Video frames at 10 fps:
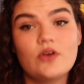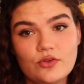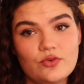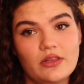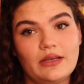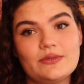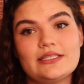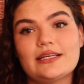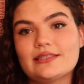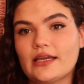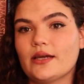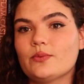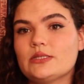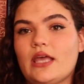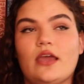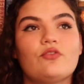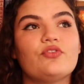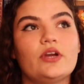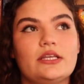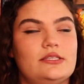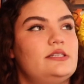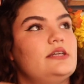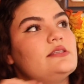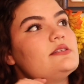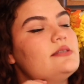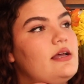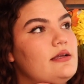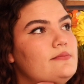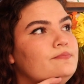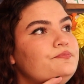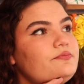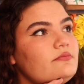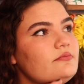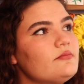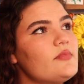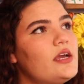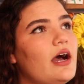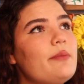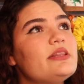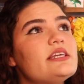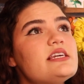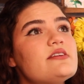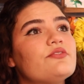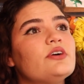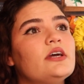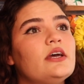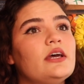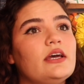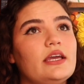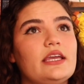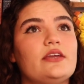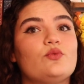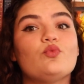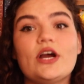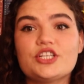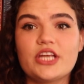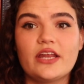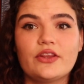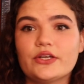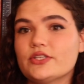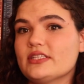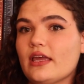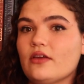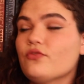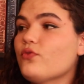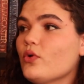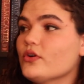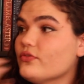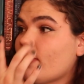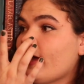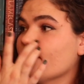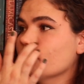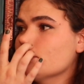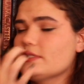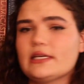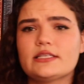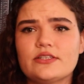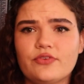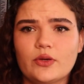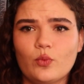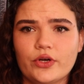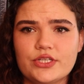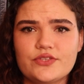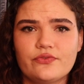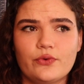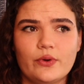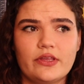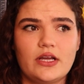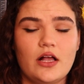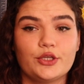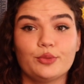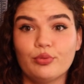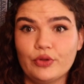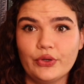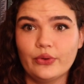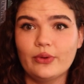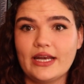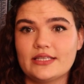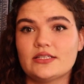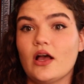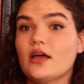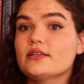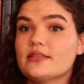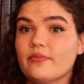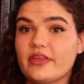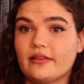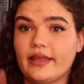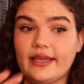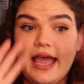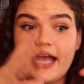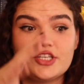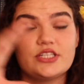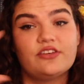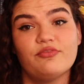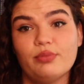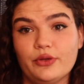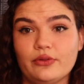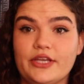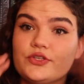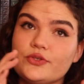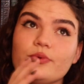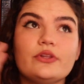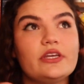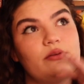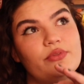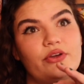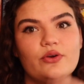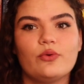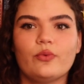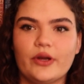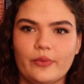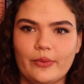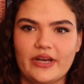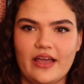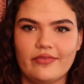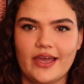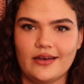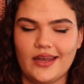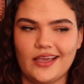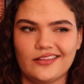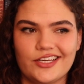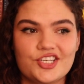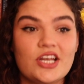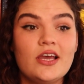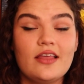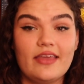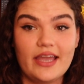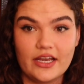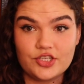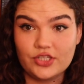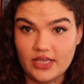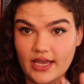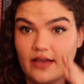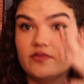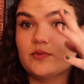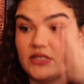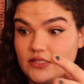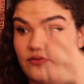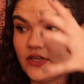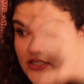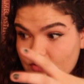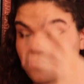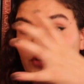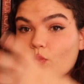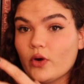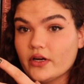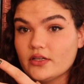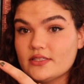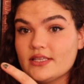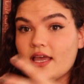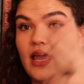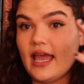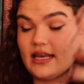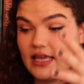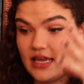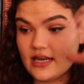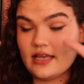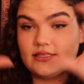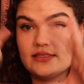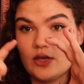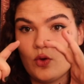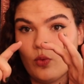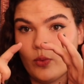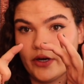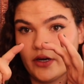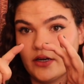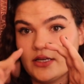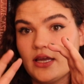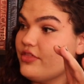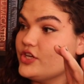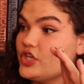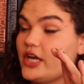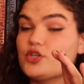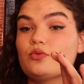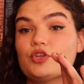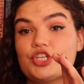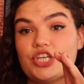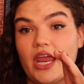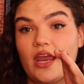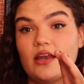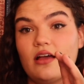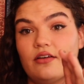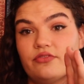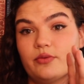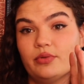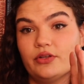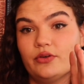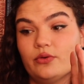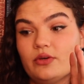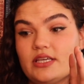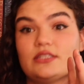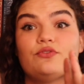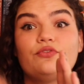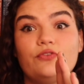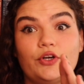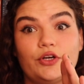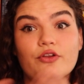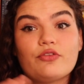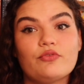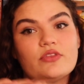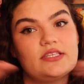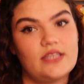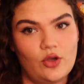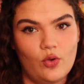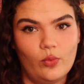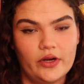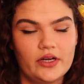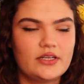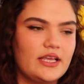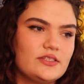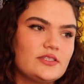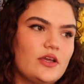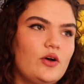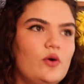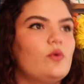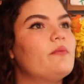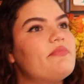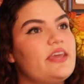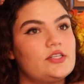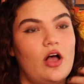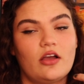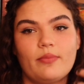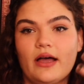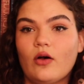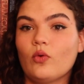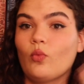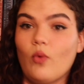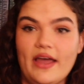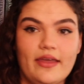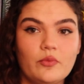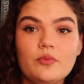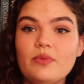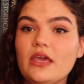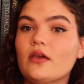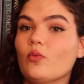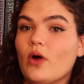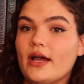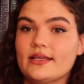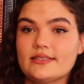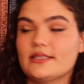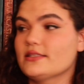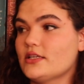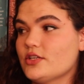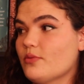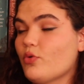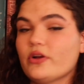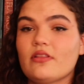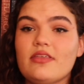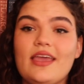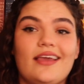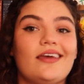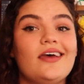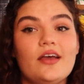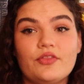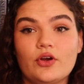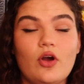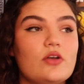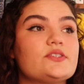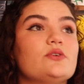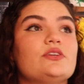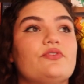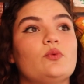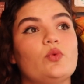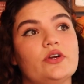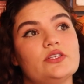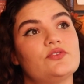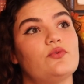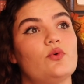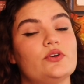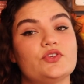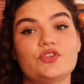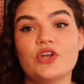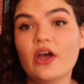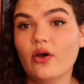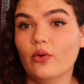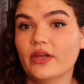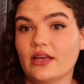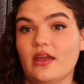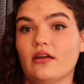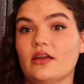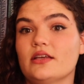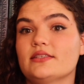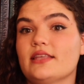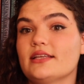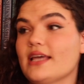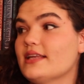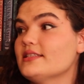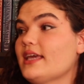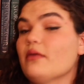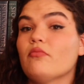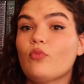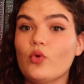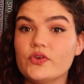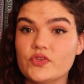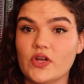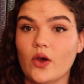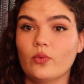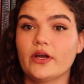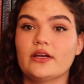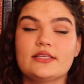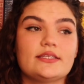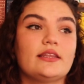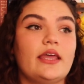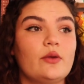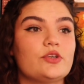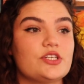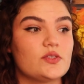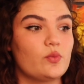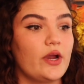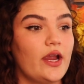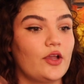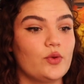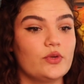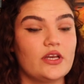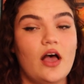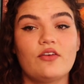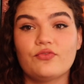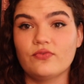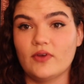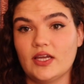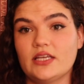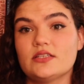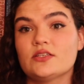cultural linguistics, like I was saying. For instance, I believe in Russian, there's like 4 or 5 or 6 different words for the color blue, and it's not something like adjective blue, like cerulean blue, where we would have that in English. They actually have specific different words, and in a single word, the actual shade of the blue is inferred through the single word. And so they talk about why that would be. Why is this such an important thing? There are also different words for snow in areas that tend to get more snow, whereas in languages where you would not find